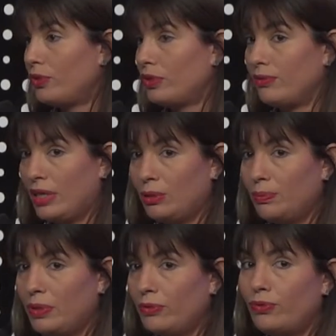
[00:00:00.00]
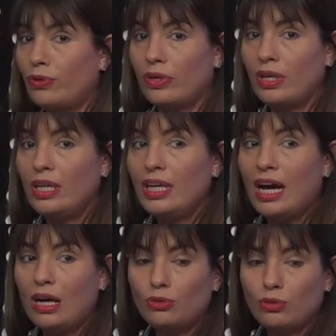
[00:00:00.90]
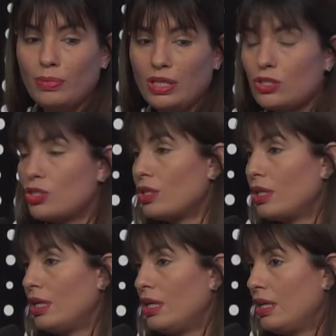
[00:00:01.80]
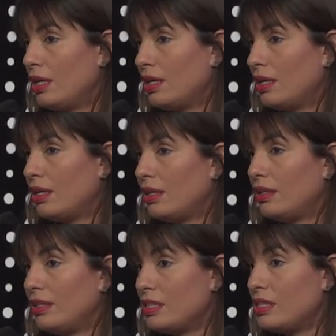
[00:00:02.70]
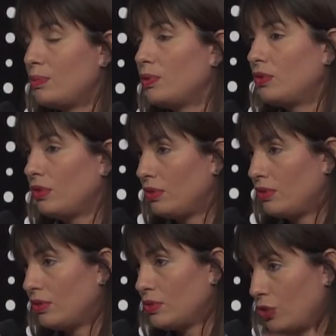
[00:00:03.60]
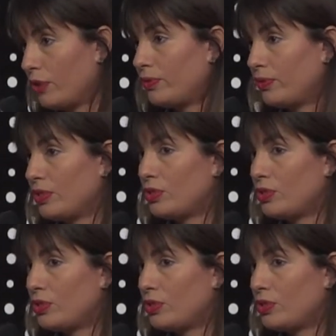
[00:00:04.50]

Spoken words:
development for automation distributed software.